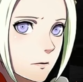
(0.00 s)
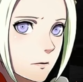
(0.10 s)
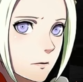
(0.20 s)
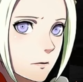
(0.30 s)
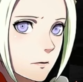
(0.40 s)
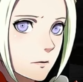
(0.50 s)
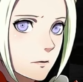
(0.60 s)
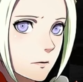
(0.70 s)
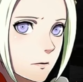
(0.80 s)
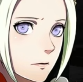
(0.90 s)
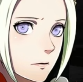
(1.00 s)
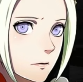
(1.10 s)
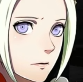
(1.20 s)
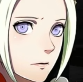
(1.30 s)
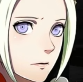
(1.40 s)

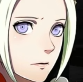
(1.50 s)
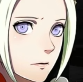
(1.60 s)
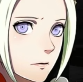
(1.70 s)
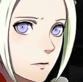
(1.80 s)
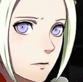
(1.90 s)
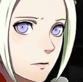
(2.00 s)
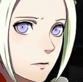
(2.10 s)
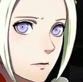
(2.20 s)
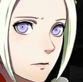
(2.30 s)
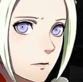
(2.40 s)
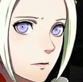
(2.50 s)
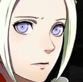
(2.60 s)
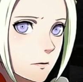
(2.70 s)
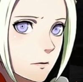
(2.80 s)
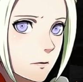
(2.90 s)

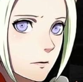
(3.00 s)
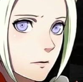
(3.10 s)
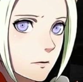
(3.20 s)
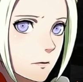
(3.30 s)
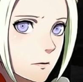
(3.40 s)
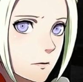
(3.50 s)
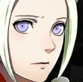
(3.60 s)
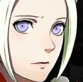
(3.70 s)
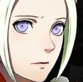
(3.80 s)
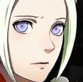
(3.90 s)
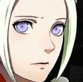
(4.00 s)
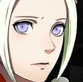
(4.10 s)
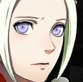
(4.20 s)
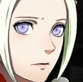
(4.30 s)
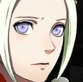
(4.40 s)

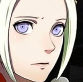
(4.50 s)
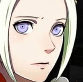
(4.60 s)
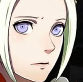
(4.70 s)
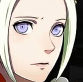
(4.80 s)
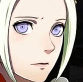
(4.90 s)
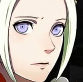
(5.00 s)
No words are spoken by the person on screen.